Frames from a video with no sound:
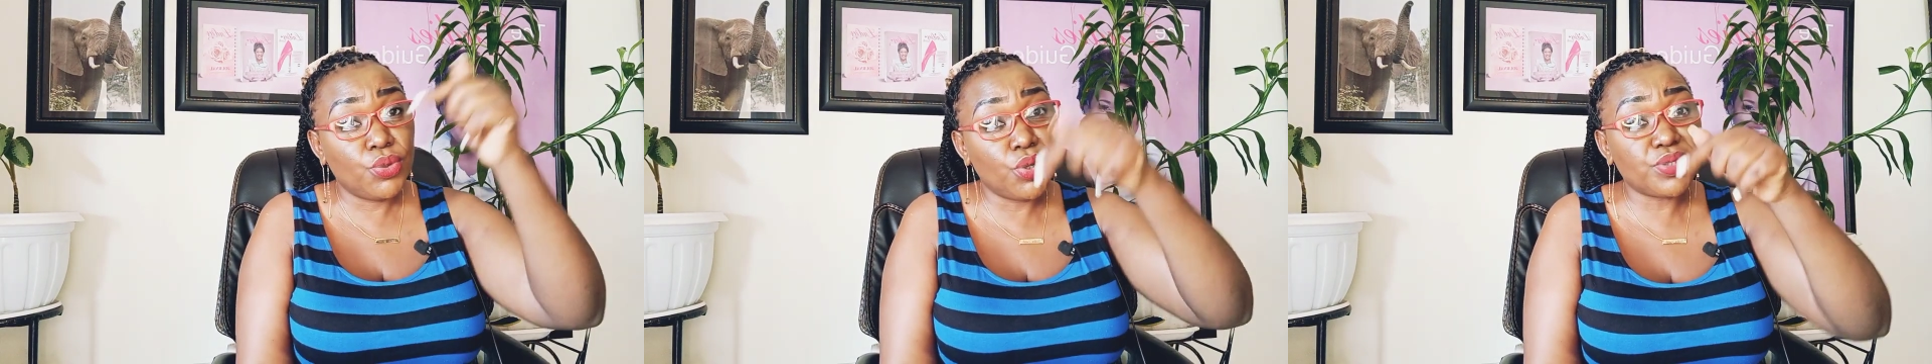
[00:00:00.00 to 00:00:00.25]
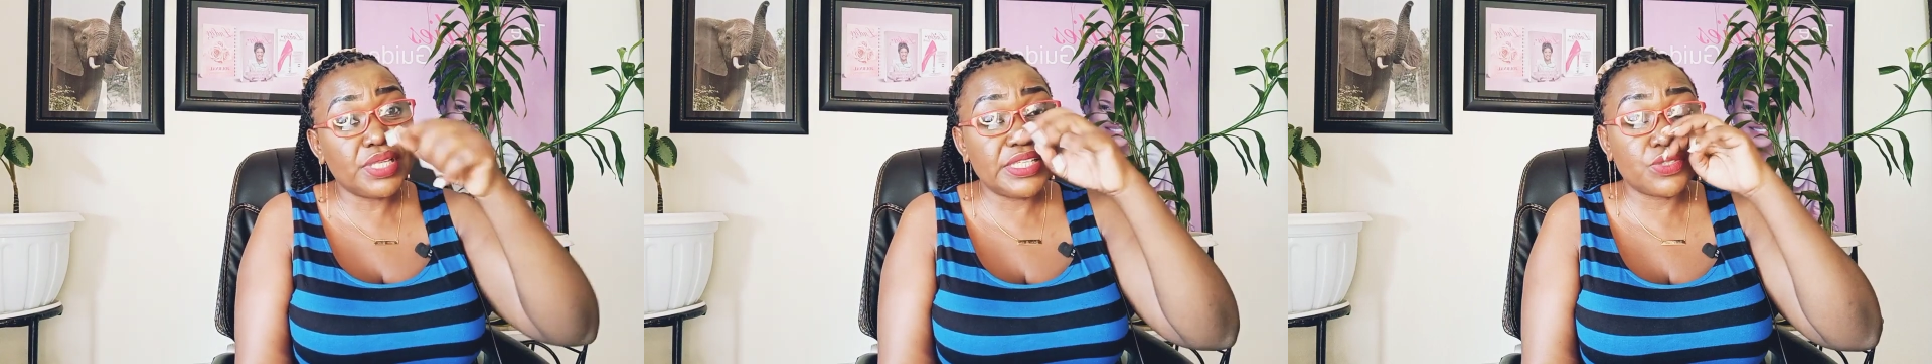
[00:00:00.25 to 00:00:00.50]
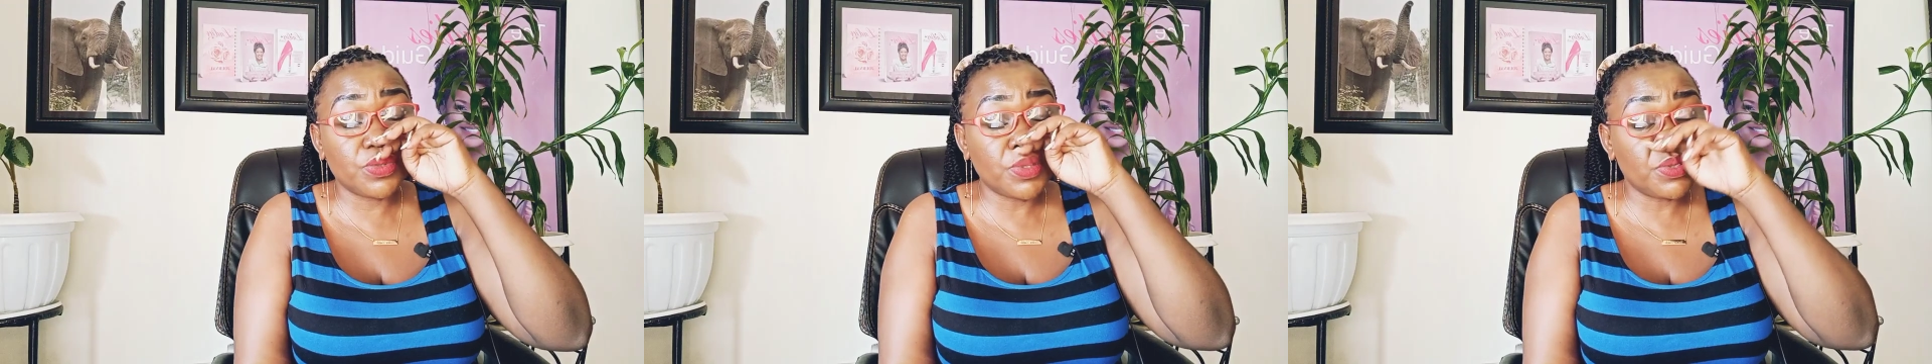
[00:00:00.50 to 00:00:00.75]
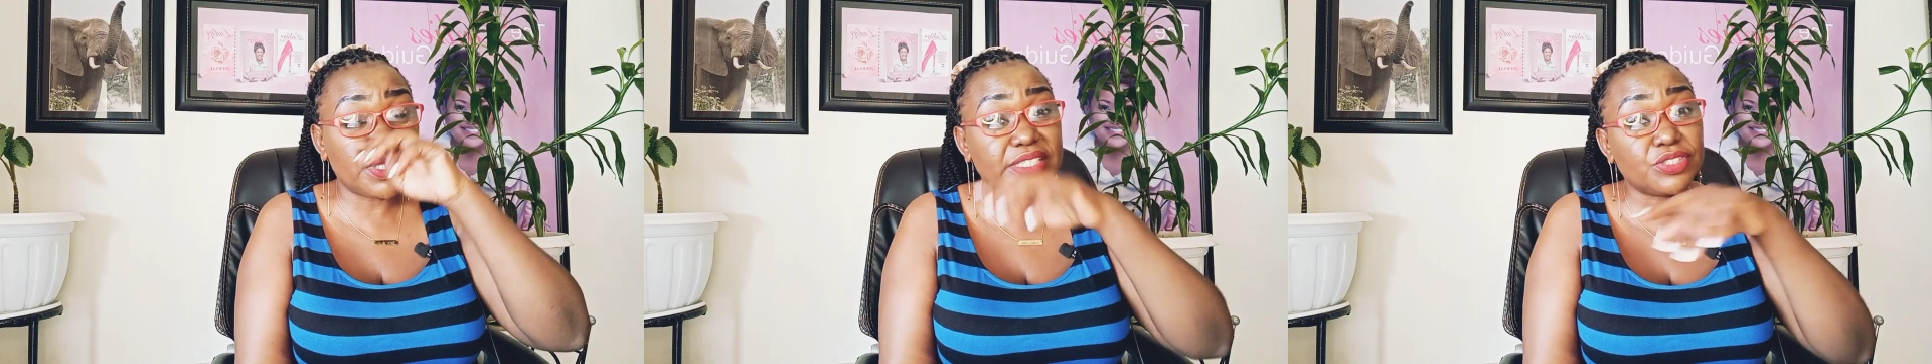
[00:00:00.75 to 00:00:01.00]
go to the
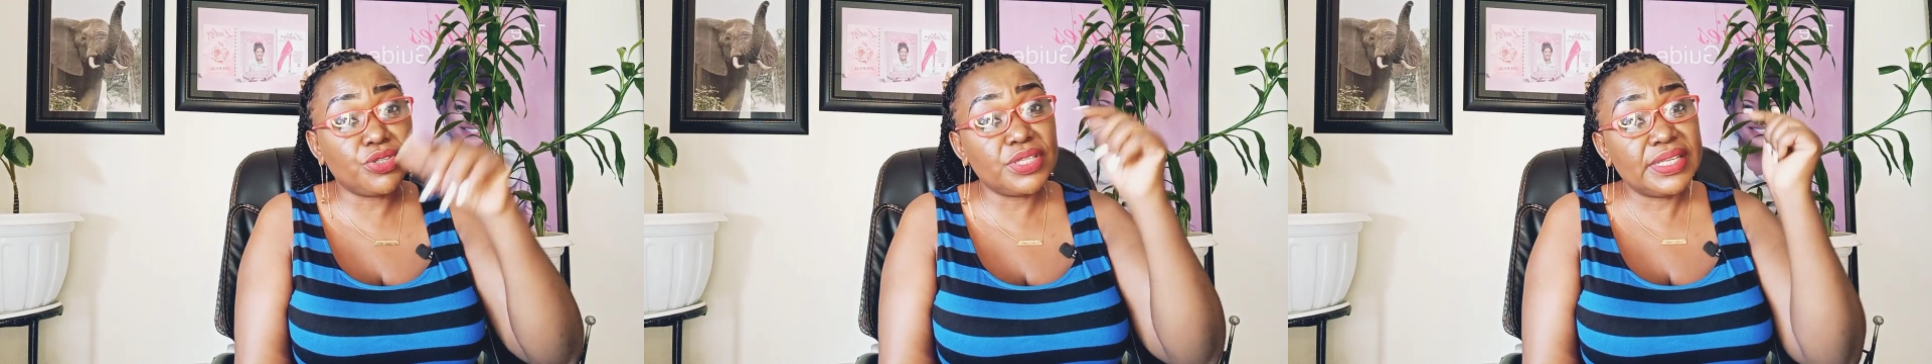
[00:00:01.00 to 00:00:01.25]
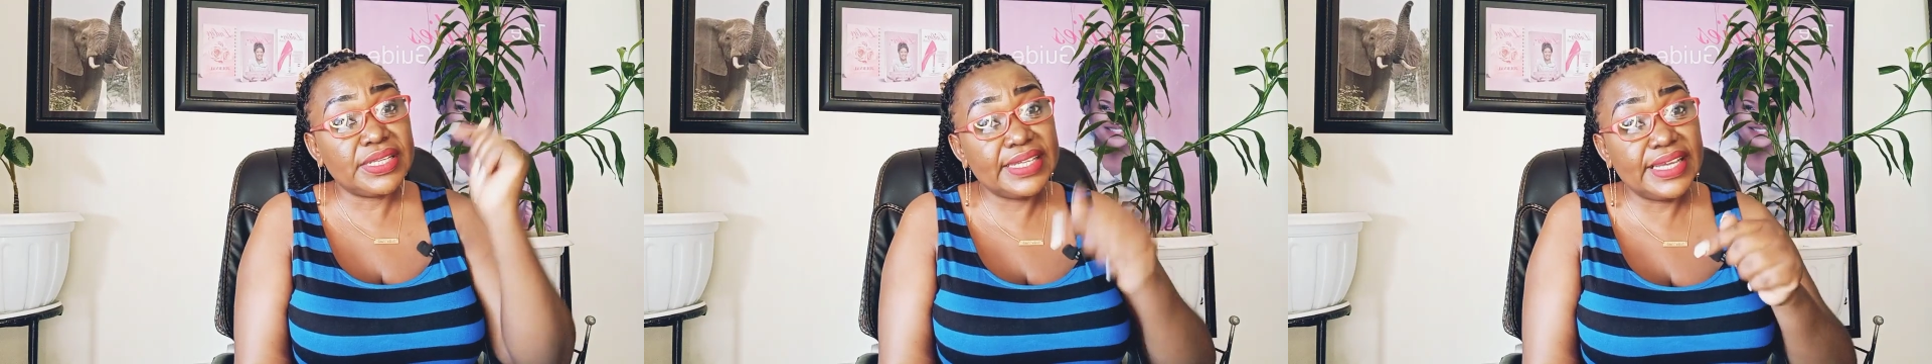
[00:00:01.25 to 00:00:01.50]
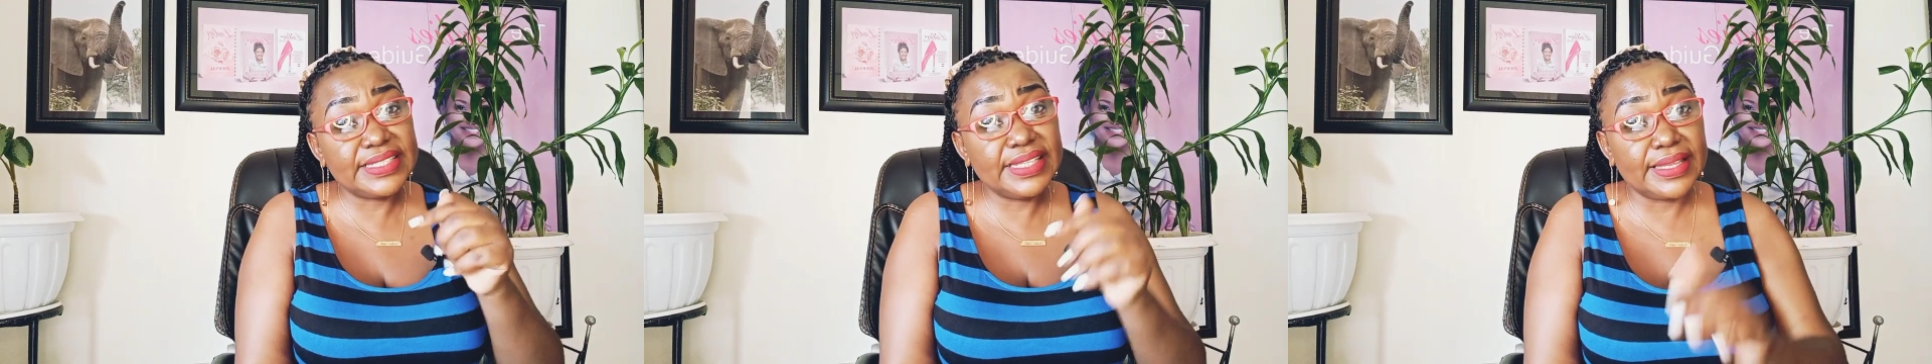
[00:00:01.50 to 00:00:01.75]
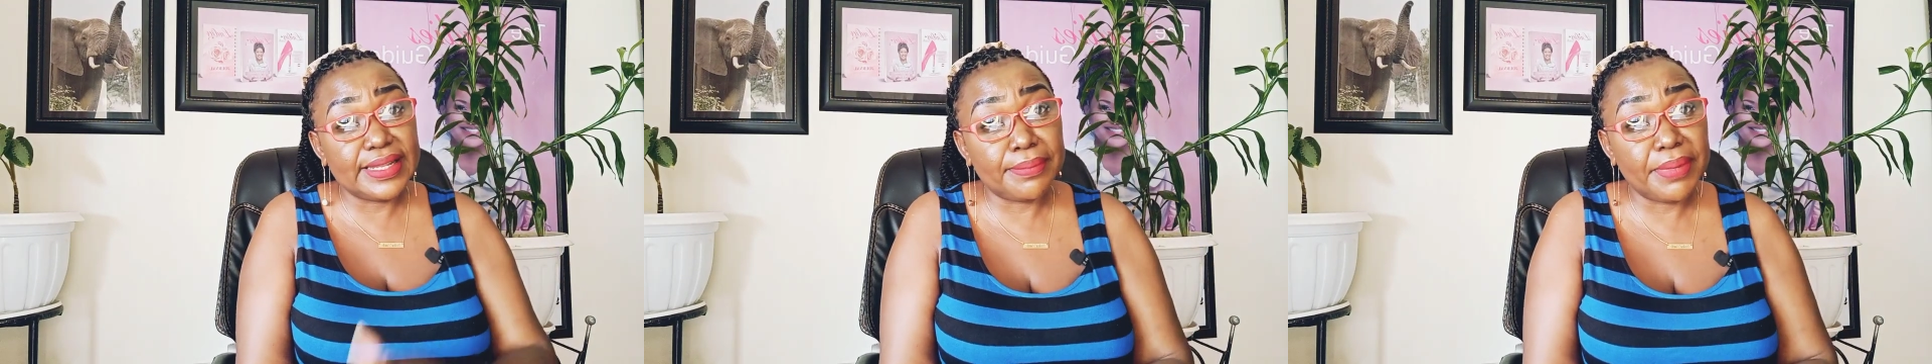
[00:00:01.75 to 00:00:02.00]
description section, get
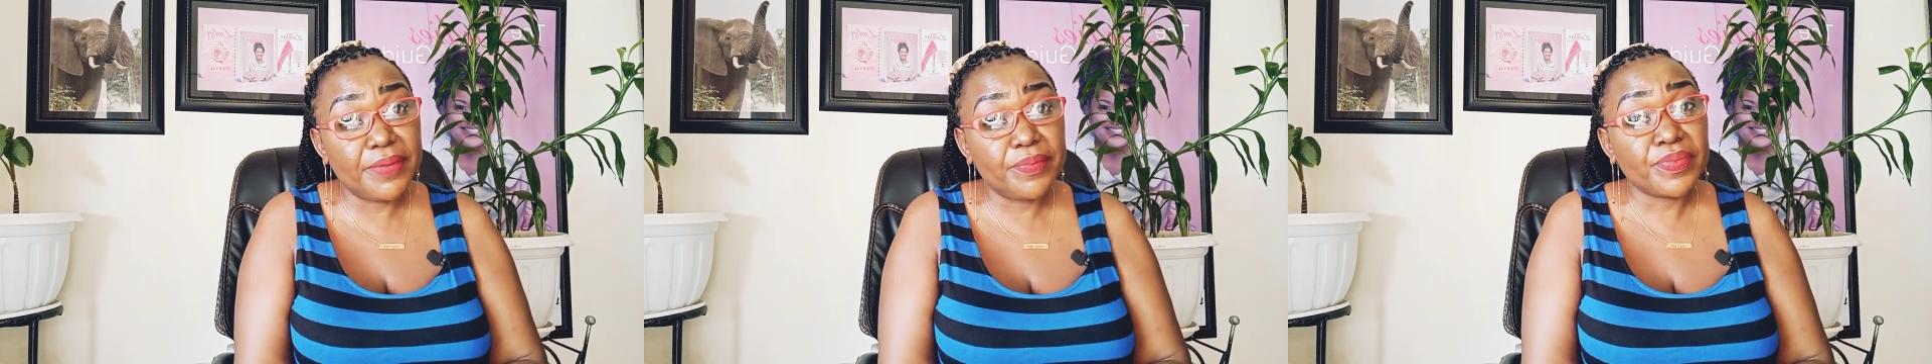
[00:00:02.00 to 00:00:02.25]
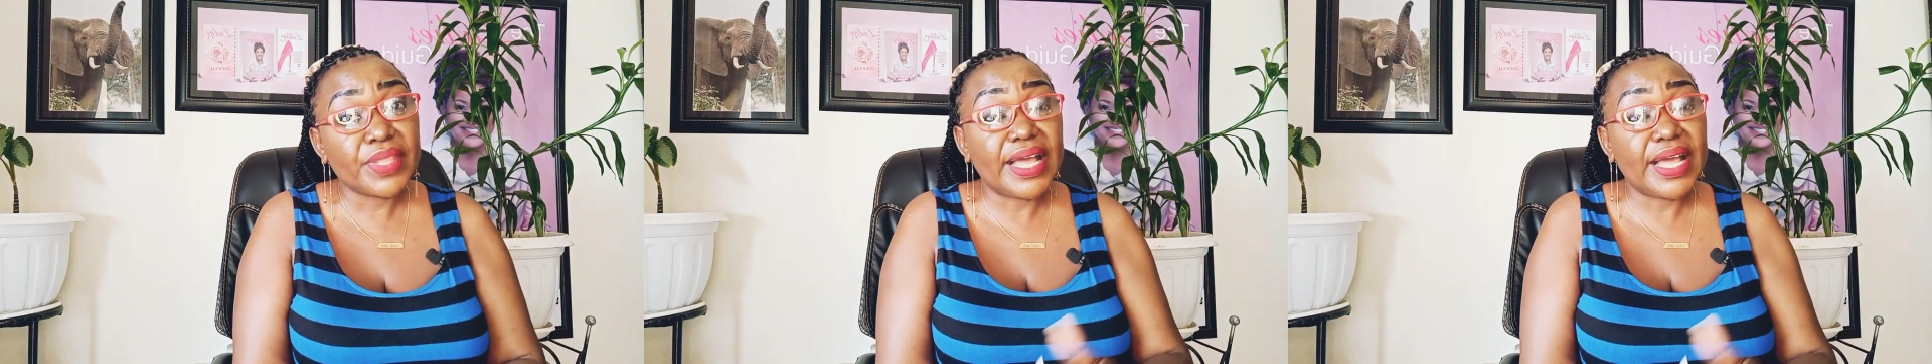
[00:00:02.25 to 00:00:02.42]
their number,